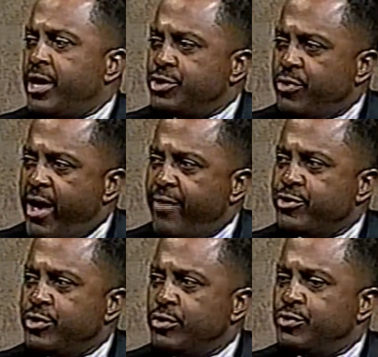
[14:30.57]
as you have
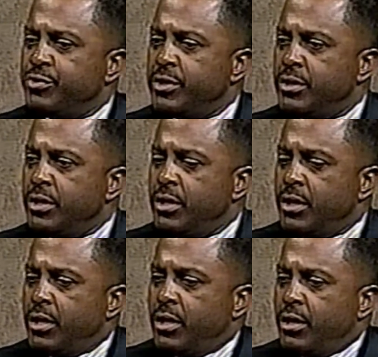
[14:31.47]

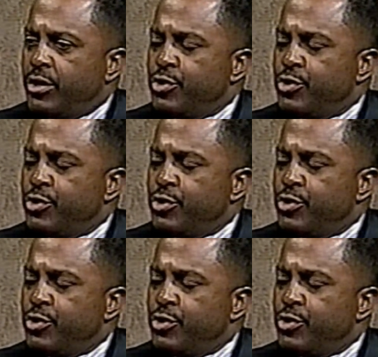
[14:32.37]
children,